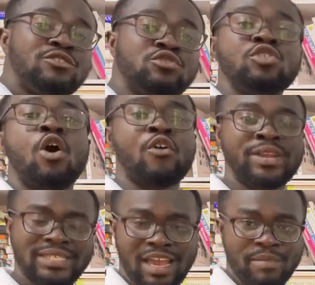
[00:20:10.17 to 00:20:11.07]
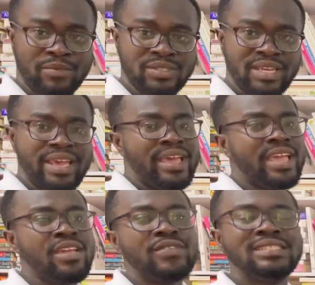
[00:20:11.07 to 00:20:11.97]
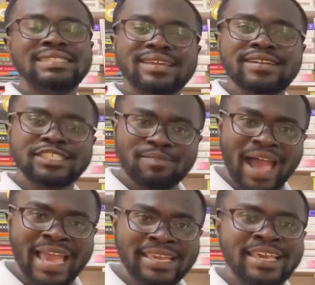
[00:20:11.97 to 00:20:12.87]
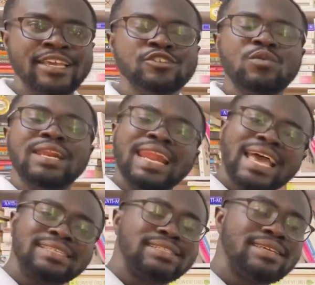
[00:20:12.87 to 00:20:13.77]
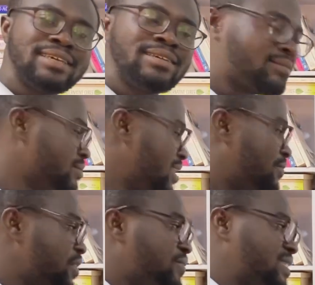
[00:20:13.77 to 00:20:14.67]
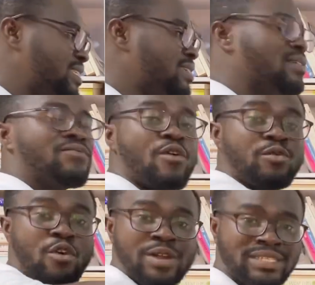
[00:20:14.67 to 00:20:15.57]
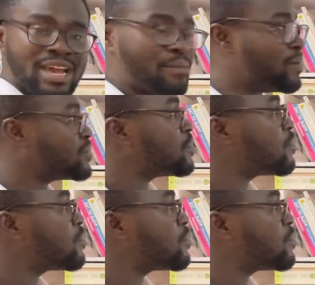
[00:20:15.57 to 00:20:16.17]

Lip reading: to the original amount. If it is decreased by, you less the 50 from the original amount. So